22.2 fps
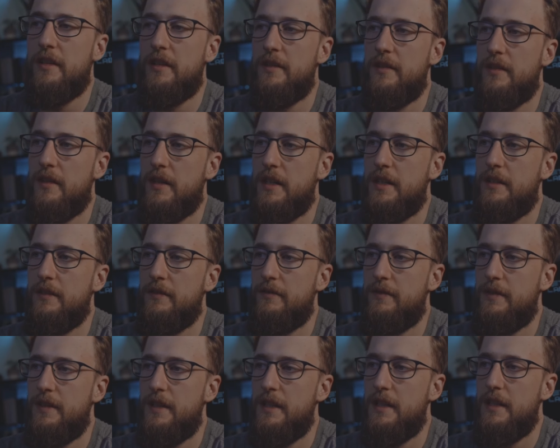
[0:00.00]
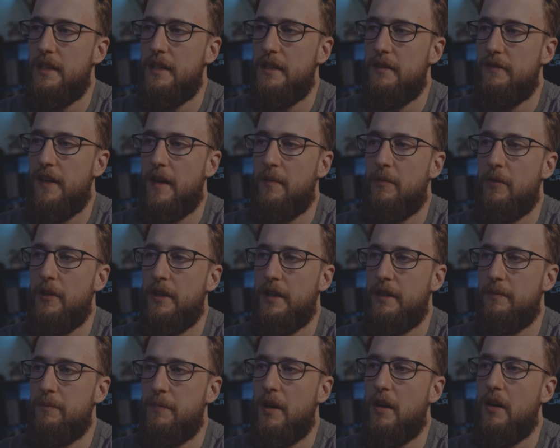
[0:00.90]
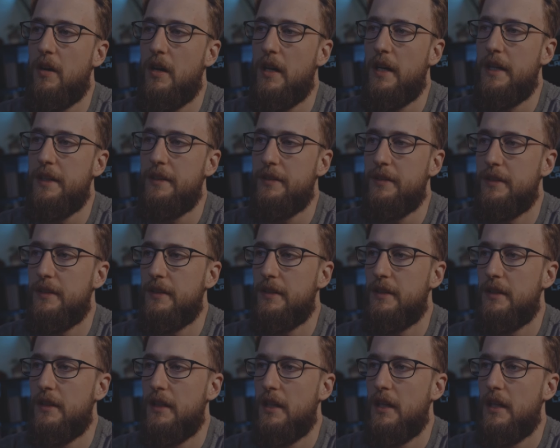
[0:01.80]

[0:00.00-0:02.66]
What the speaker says: design of the fabric behind her,